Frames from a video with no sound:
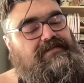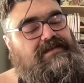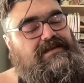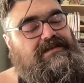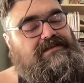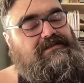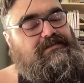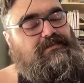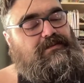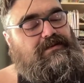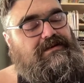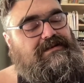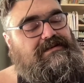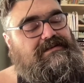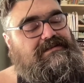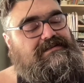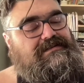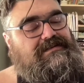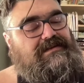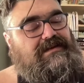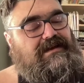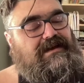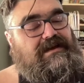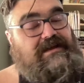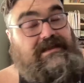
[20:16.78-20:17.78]
this
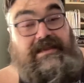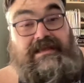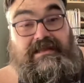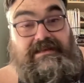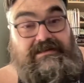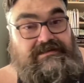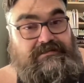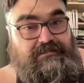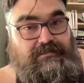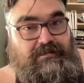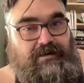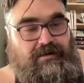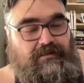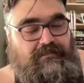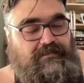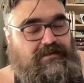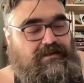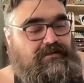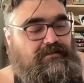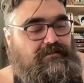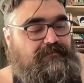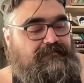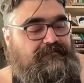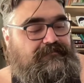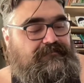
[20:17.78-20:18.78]
was a Ginsberg
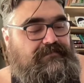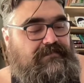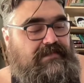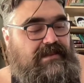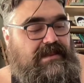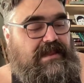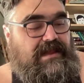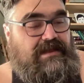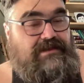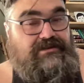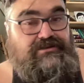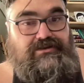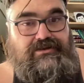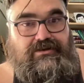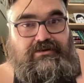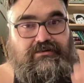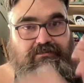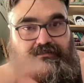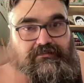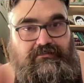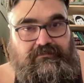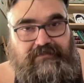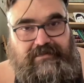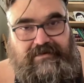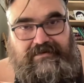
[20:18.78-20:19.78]
poem, as
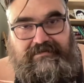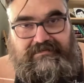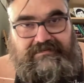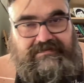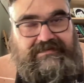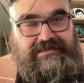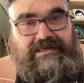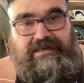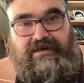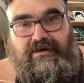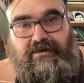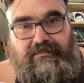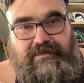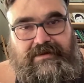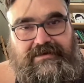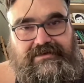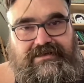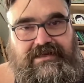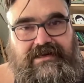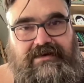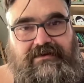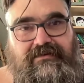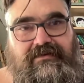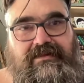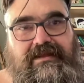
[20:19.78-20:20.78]
you've been seeing on my
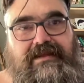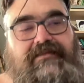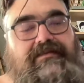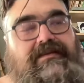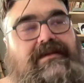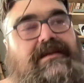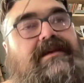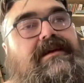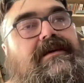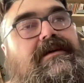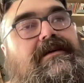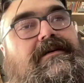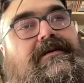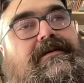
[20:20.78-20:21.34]
channel lately,